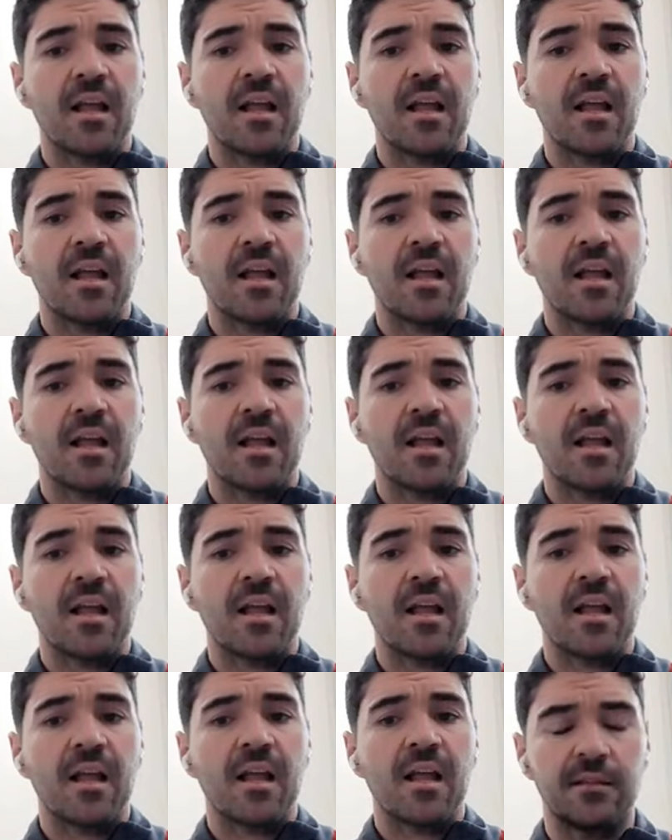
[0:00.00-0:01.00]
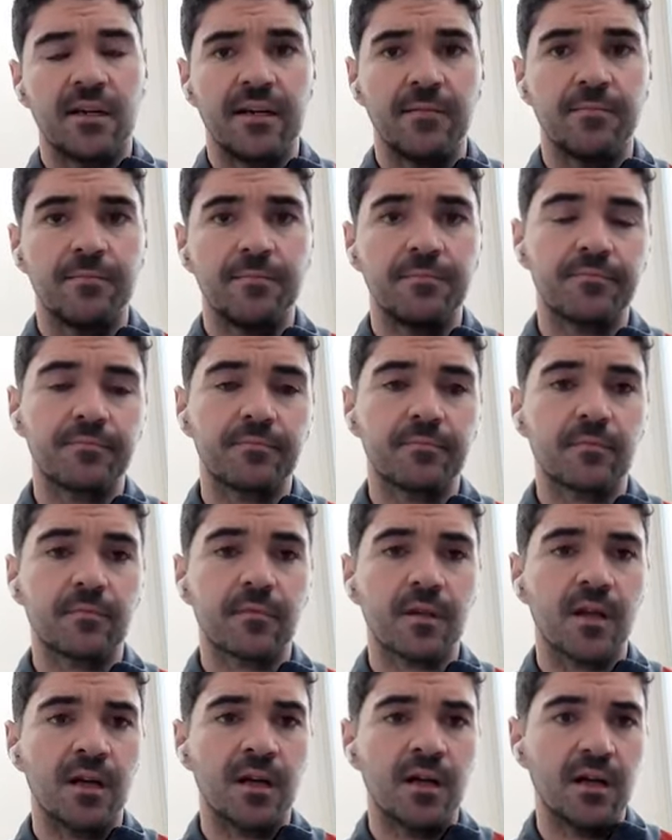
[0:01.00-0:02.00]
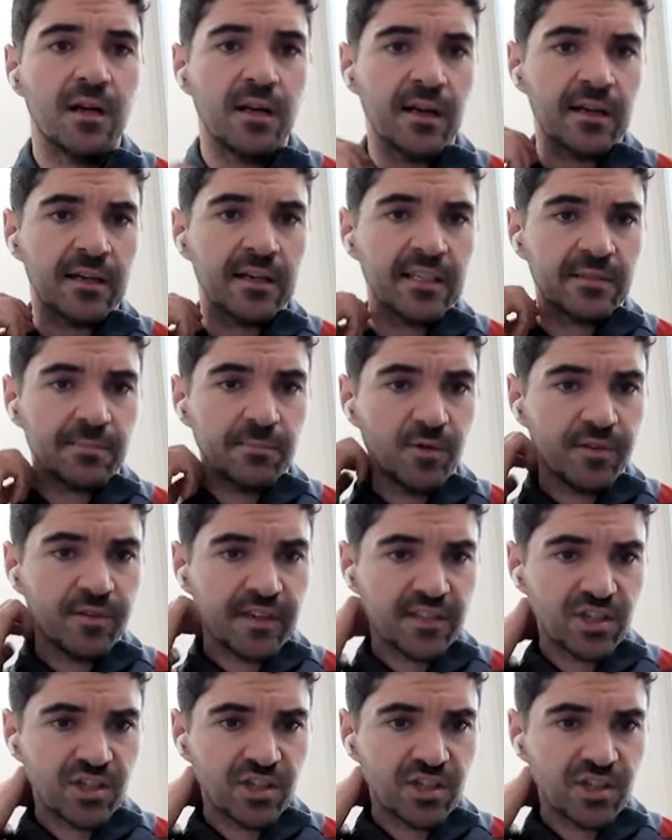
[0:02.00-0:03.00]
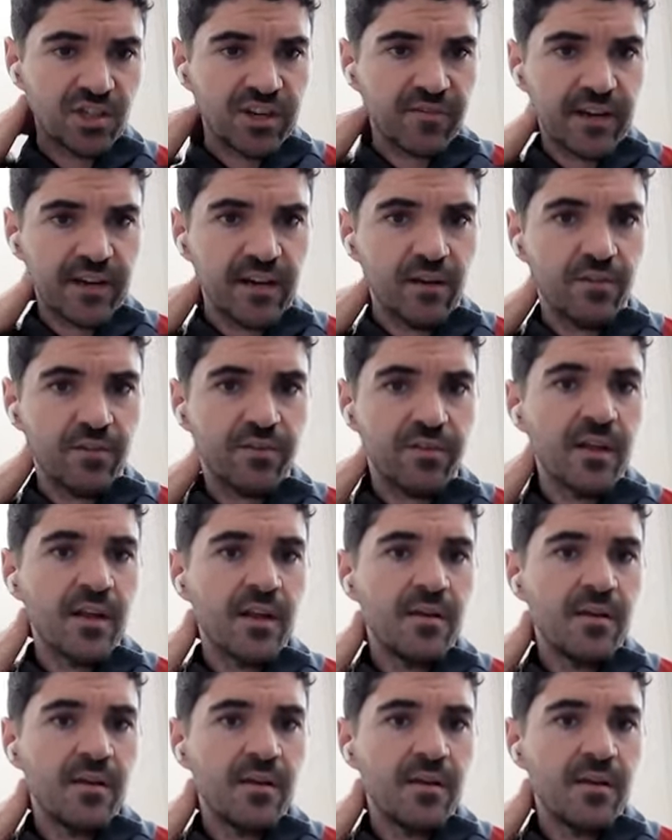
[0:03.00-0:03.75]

um, skiing and um, uh, I guess moving into general health,